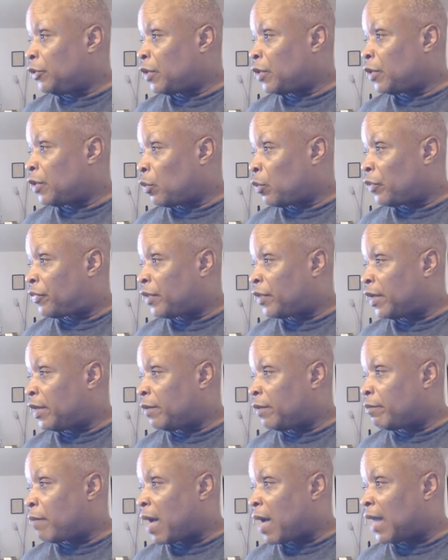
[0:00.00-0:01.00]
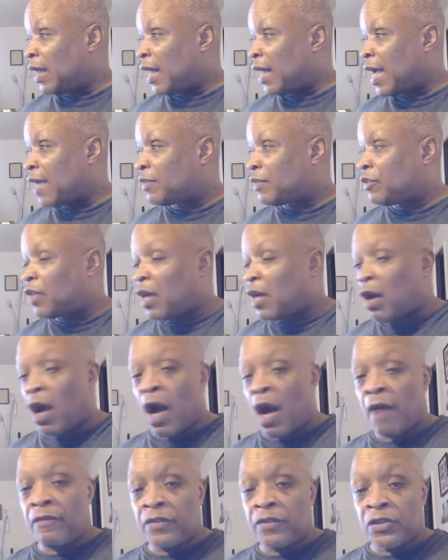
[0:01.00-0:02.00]
within my last day
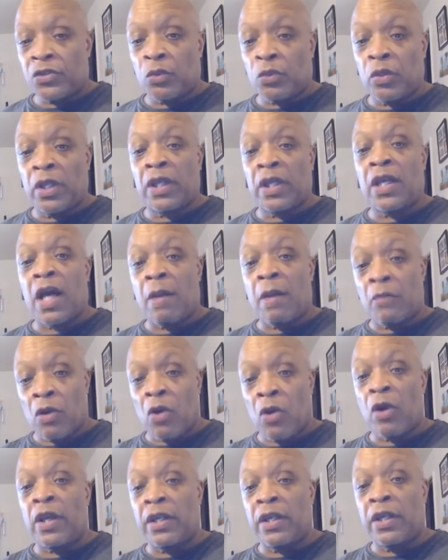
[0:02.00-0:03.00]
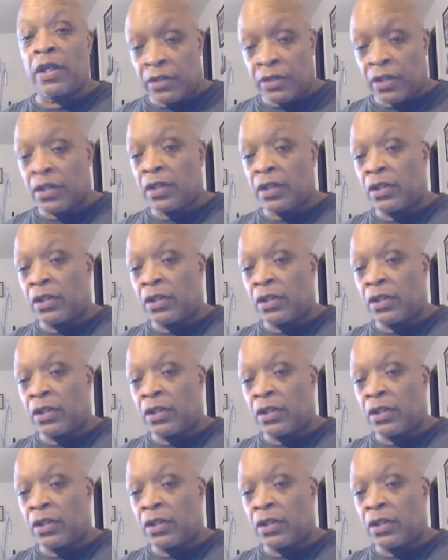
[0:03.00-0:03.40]
off this week, I'm going to